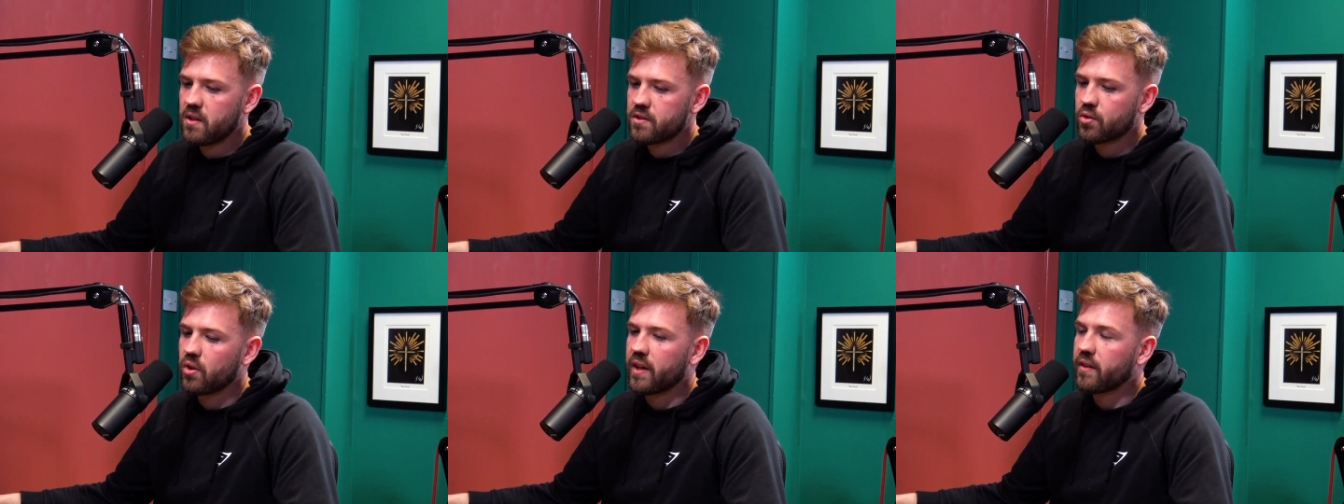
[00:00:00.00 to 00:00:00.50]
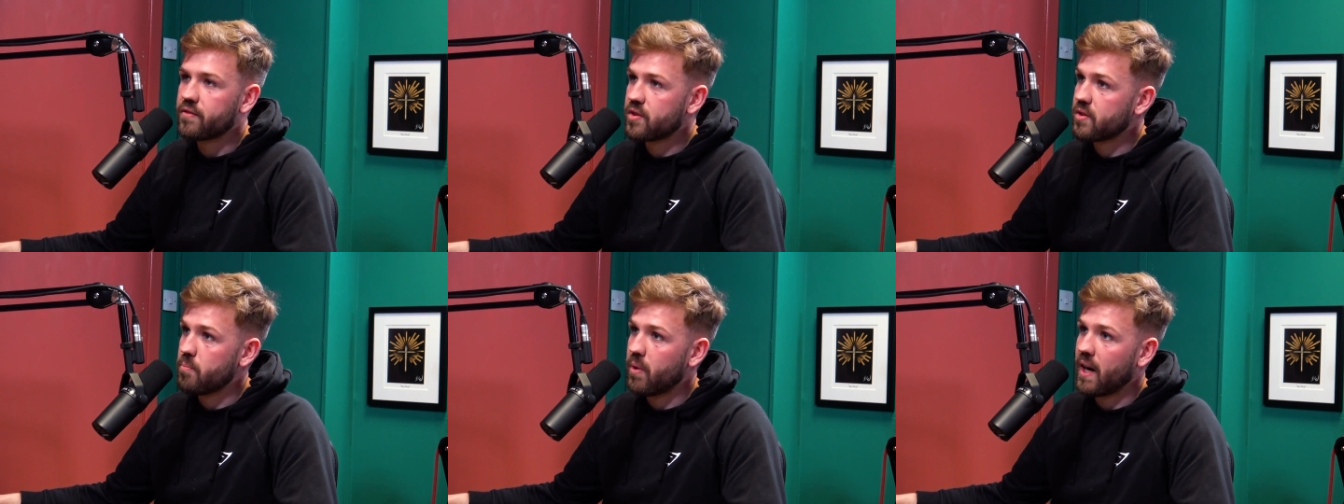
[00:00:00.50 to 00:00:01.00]
So like if
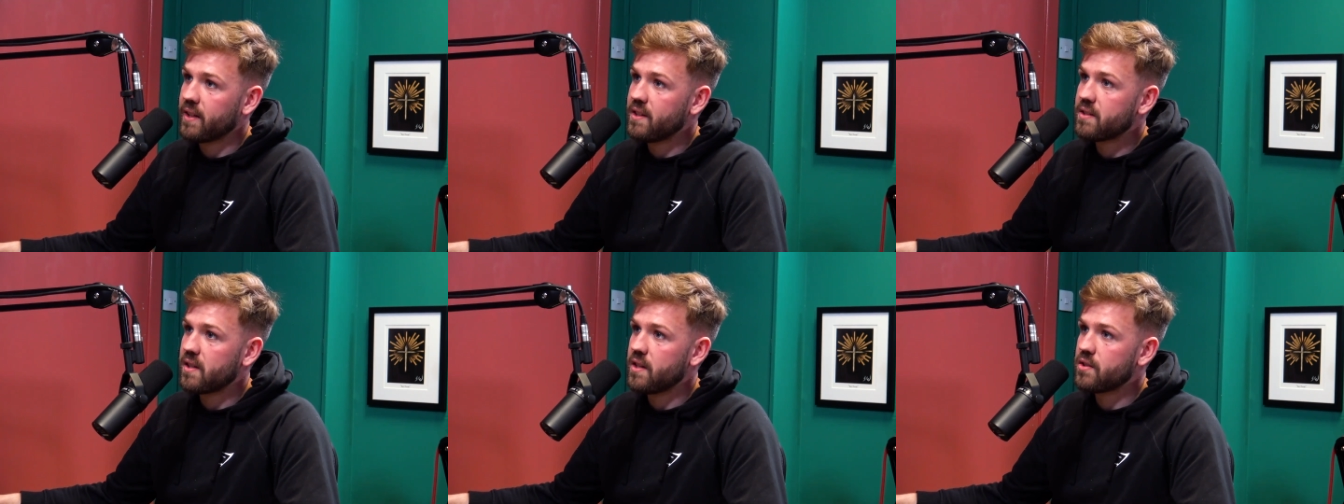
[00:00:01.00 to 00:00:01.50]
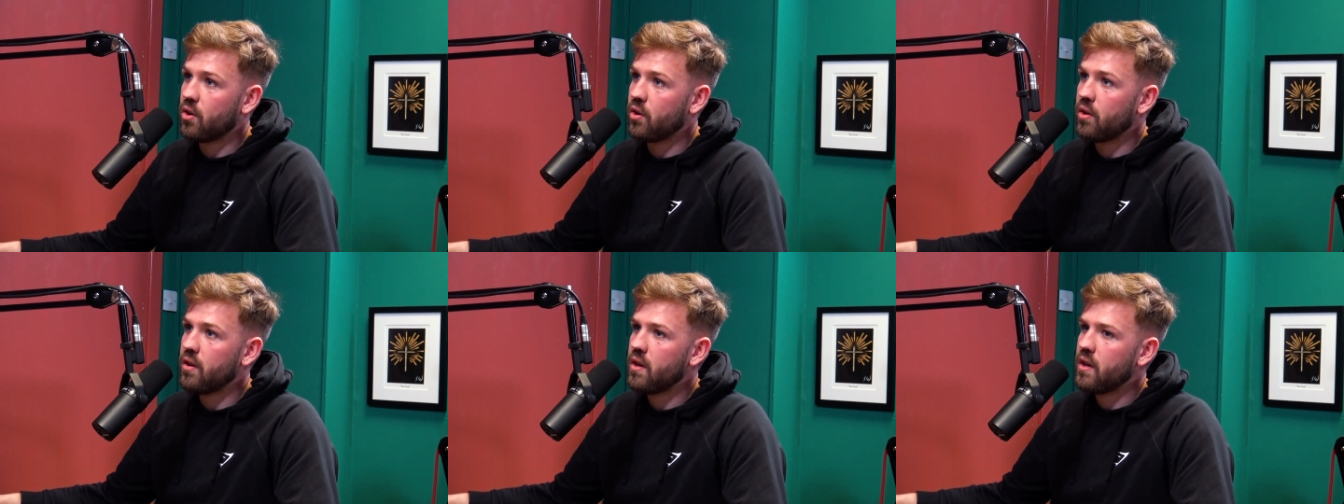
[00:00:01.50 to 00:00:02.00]
St Paddy's Day is
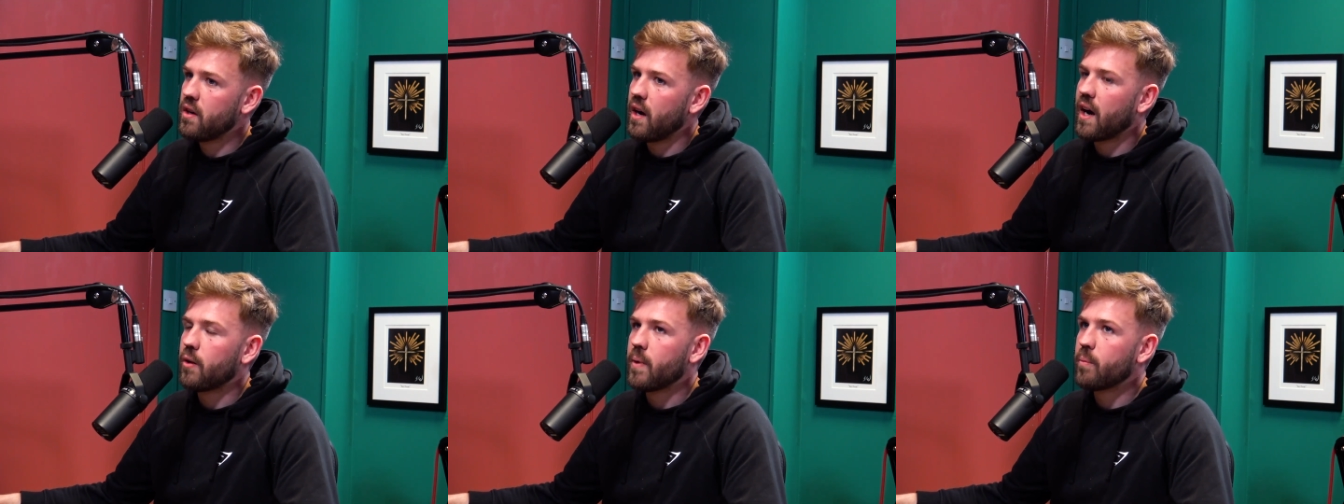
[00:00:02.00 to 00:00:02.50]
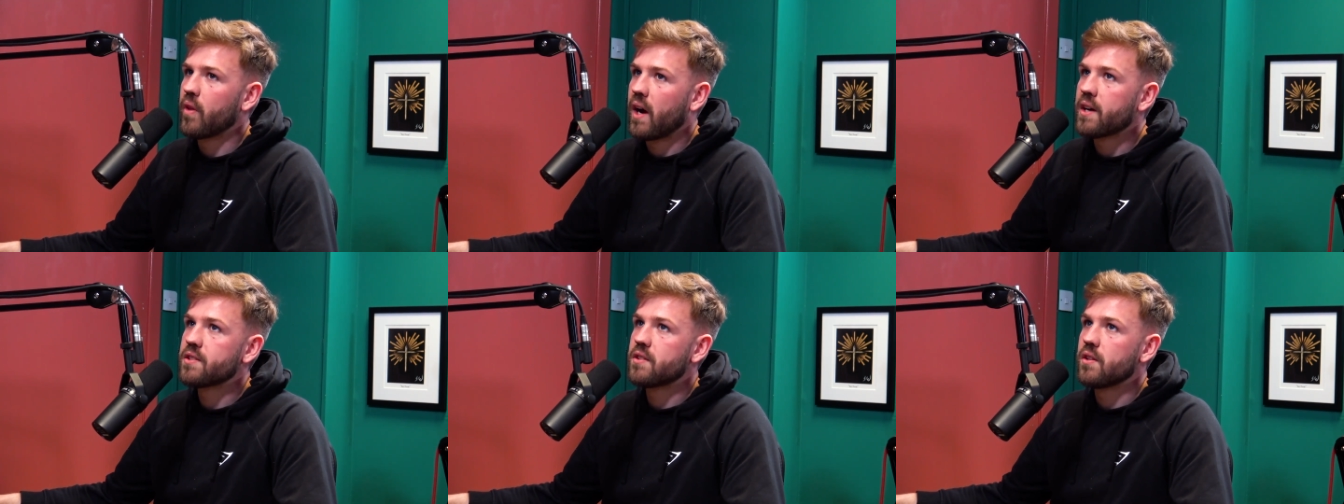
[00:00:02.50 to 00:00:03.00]
on, I remember
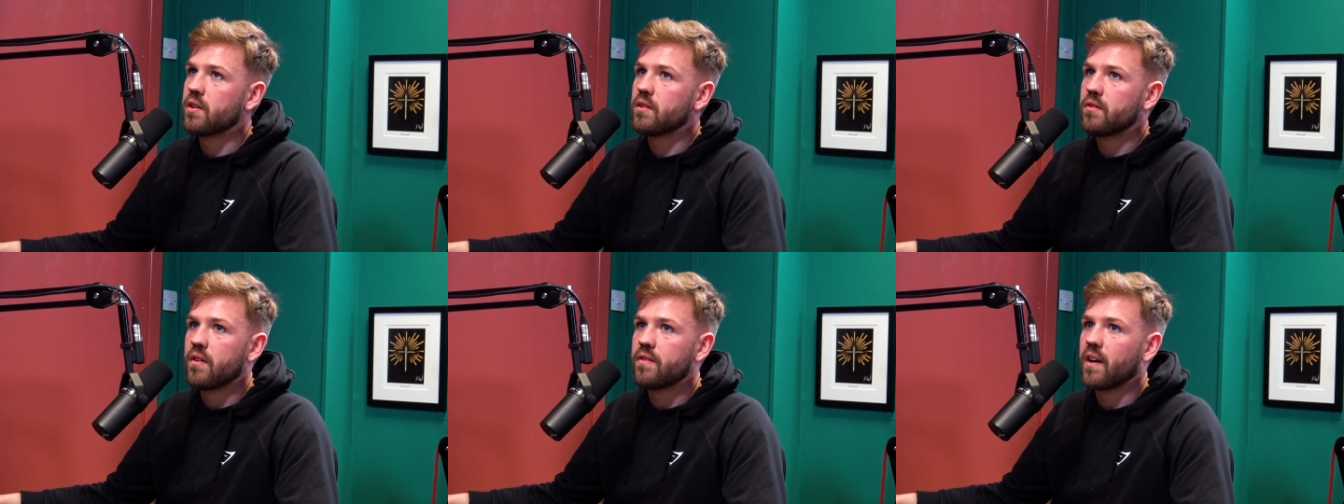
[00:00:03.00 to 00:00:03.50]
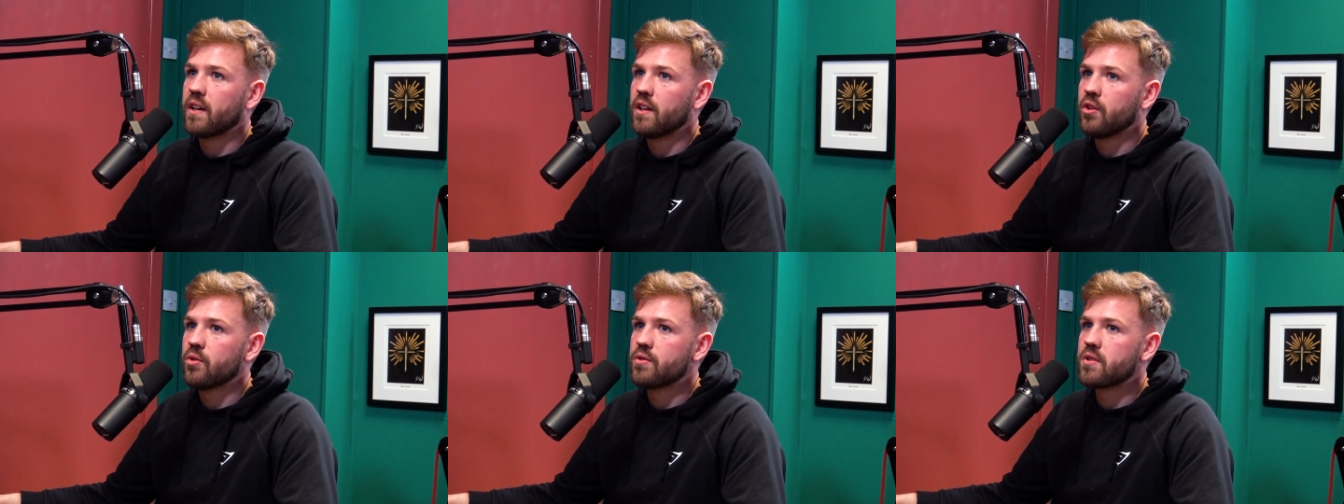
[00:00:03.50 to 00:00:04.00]
that's the the thing they
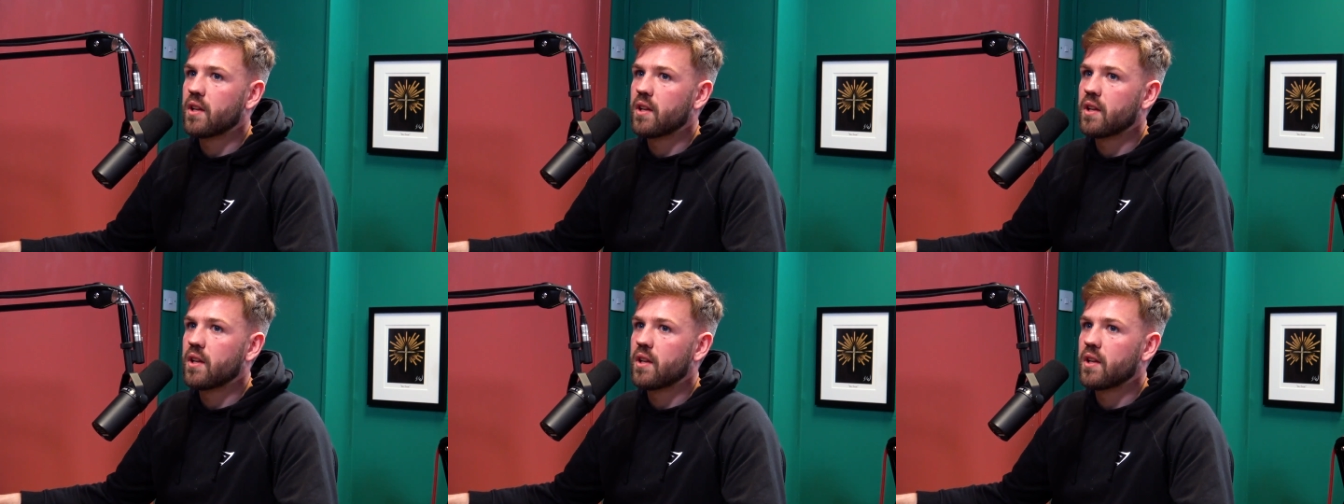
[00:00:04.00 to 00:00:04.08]
used.